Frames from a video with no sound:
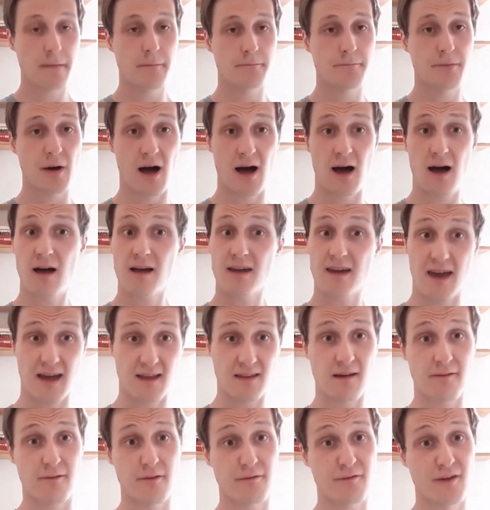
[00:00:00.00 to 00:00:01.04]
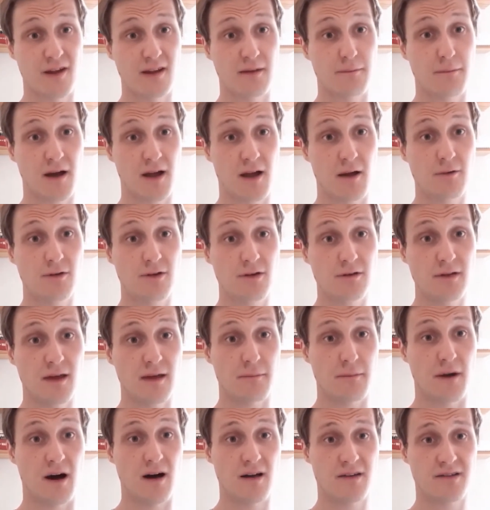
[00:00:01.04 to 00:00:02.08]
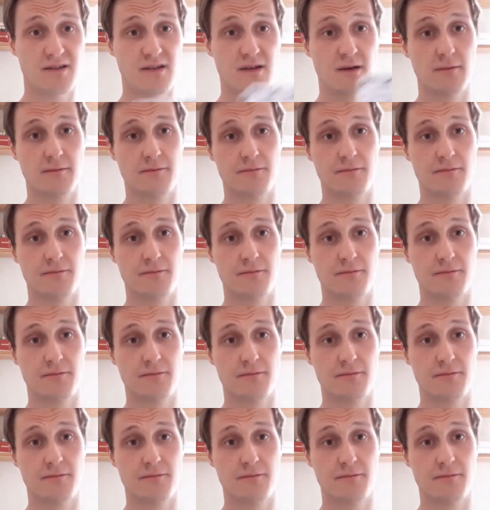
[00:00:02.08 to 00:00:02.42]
But again, I've invented my own unique mask.